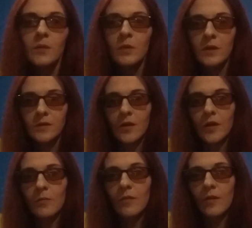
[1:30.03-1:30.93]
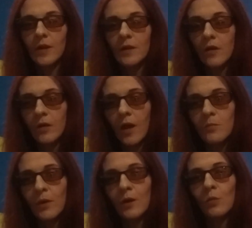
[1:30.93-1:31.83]
many times in our
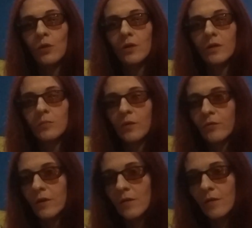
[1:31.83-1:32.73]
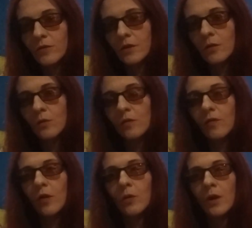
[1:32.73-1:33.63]
campaign work. My friends have done it
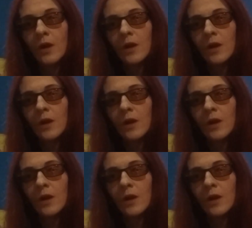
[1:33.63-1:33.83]
also.